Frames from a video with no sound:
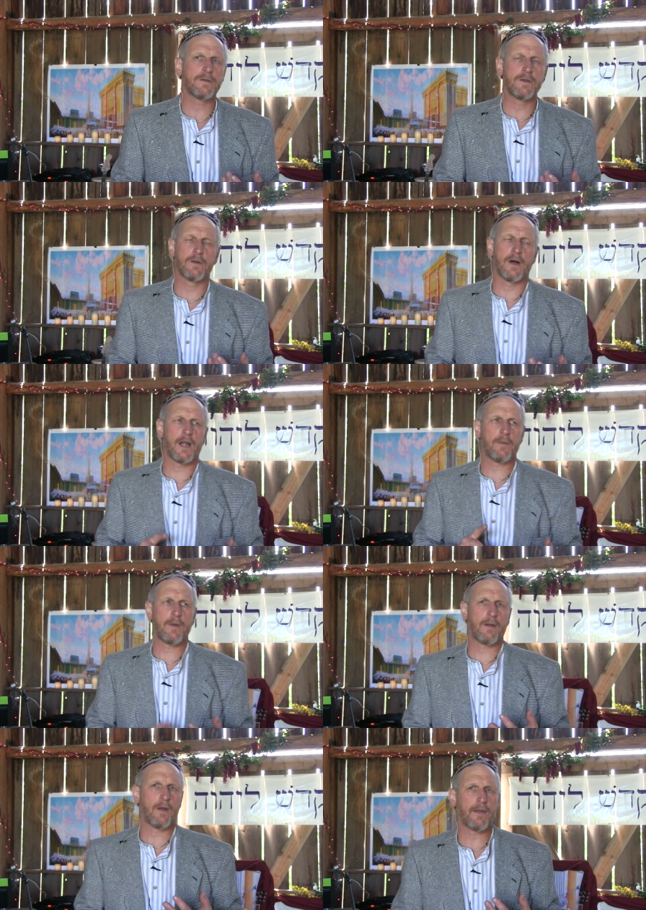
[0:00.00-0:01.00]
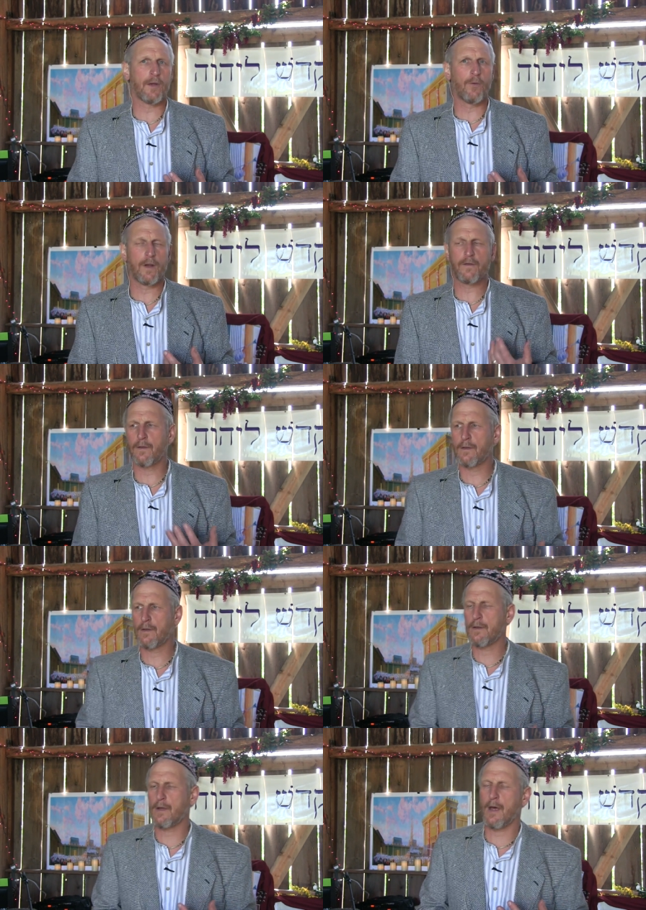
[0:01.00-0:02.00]
Deuteronomy and I think once
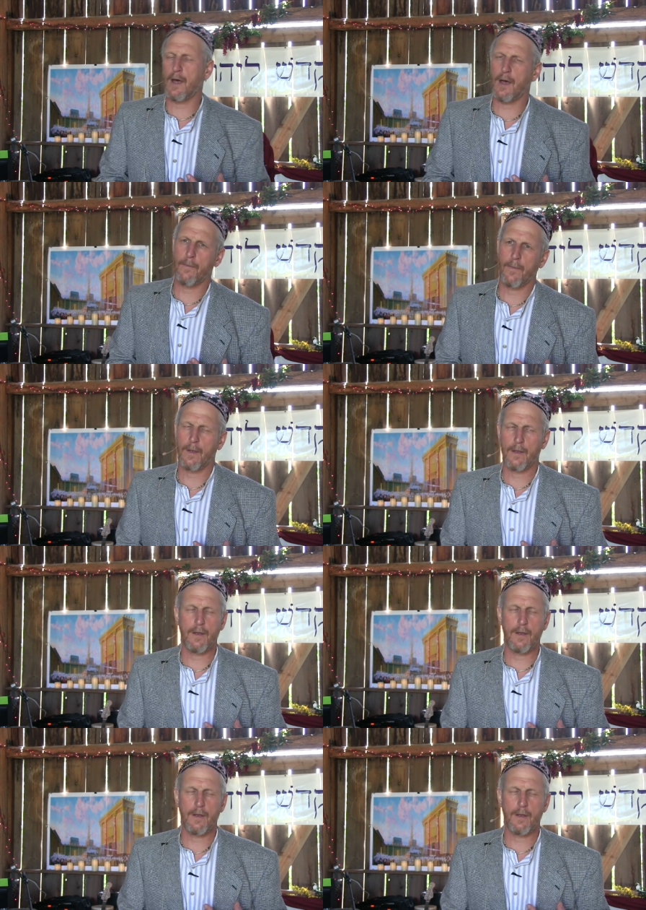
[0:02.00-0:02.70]
in um,